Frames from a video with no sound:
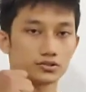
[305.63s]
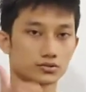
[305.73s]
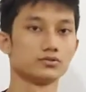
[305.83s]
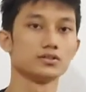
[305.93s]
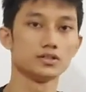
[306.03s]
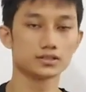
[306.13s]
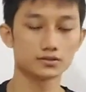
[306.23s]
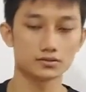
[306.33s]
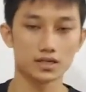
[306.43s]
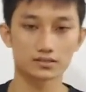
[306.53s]
it's really
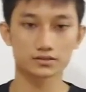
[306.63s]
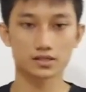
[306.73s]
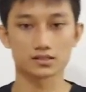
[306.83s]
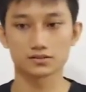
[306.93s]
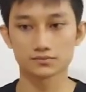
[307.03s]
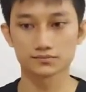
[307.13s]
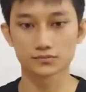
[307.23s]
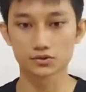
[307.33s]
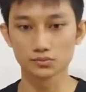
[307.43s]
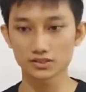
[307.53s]
good exercise
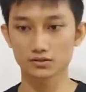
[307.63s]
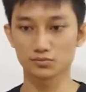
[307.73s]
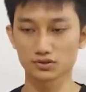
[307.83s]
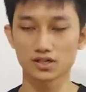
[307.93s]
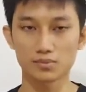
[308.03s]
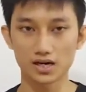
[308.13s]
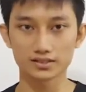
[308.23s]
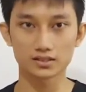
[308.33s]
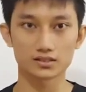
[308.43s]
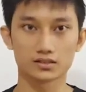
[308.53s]
to make your push up
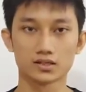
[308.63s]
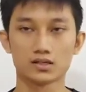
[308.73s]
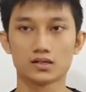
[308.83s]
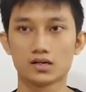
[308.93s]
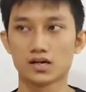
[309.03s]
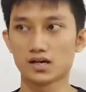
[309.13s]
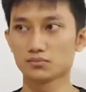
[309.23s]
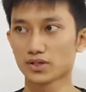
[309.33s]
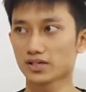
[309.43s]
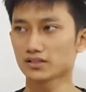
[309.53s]
harder
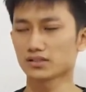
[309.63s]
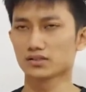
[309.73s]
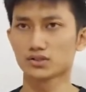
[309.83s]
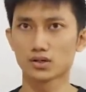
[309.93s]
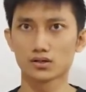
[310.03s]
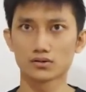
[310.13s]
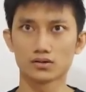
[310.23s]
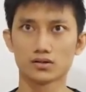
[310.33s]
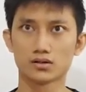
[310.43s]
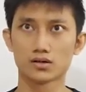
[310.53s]
and make
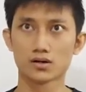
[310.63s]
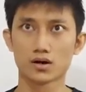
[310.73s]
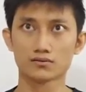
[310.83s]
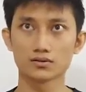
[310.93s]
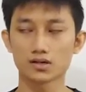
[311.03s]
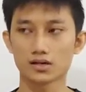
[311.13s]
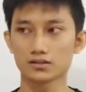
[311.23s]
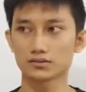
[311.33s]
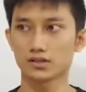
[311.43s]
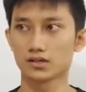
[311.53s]
your
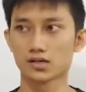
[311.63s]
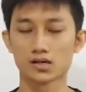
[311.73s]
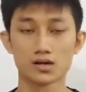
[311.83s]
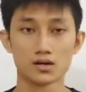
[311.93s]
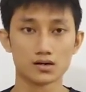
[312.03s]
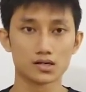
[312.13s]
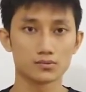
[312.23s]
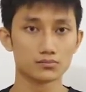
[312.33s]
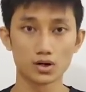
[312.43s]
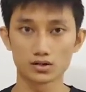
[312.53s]
workout
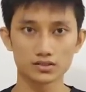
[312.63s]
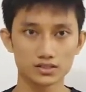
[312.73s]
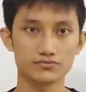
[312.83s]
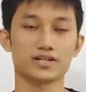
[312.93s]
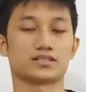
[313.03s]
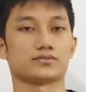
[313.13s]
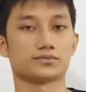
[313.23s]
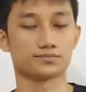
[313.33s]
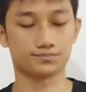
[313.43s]
more effective.